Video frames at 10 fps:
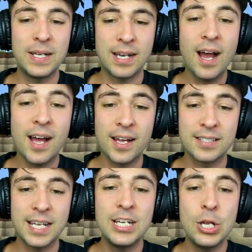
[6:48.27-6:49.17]

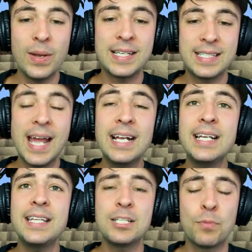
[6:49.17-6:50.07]
because he knew
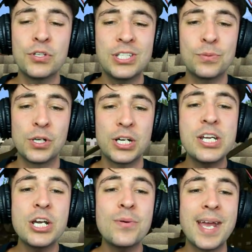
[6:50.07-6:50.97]
exactly these monsters were going
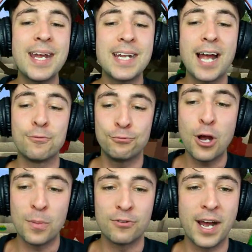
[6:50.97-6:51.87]
to go ahead and
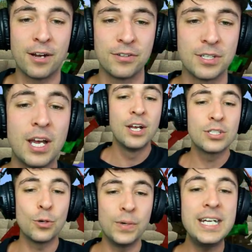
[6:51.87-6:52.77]
roam around.
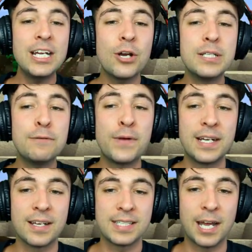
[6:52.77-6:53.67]
So we need to go and
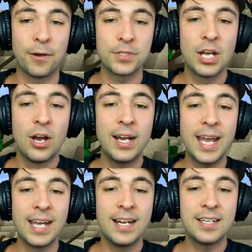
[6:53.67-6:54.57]
defend ourselves.
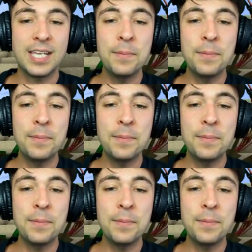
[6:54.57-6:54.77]
Okay, let's